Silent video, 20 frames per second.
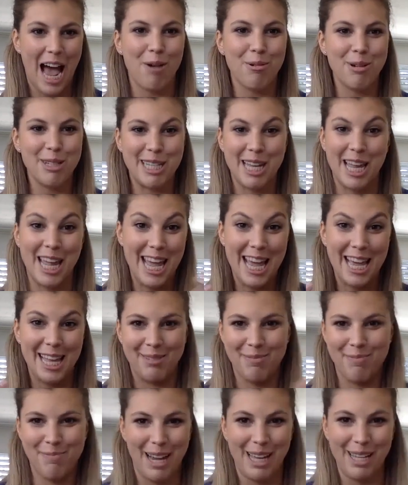I was
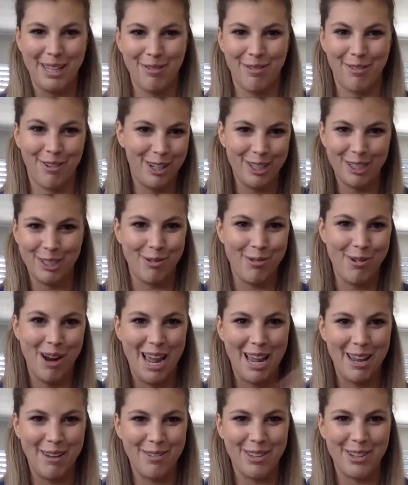hit by the first
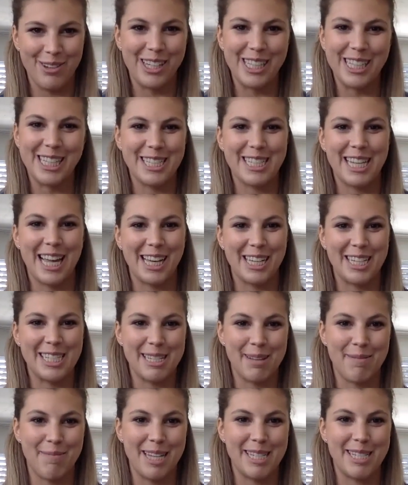wave during the
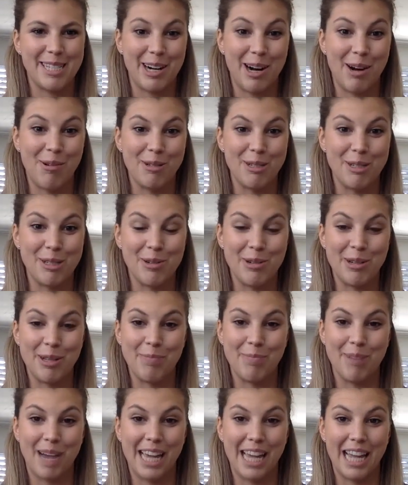second semester I was
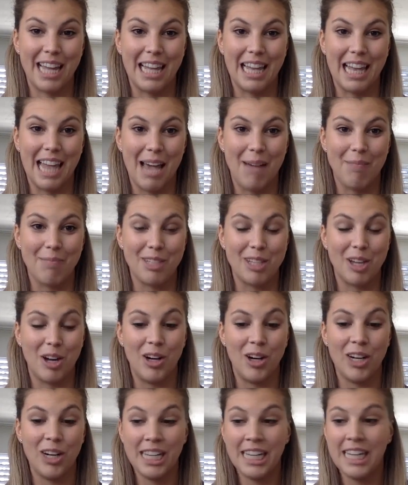doing my LLM. So